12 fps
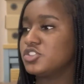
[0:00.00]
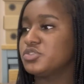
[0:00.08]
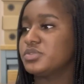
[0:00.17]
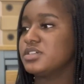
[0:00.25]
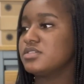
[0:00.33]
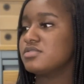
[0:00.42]

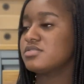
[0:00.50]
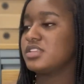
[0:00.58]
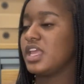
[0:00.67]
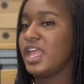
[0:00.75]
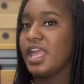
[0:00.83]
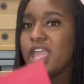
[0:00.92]
drills
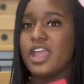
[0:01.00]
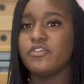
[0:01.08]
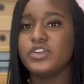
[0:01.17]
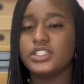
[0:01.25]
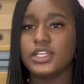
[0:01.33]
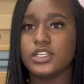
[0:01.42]

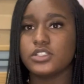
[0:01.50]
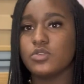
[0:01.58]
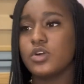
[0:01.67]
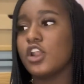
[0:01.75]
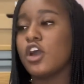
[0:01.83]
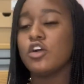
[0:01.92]
everything that's
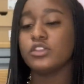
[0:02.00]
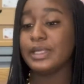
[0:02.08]
going on.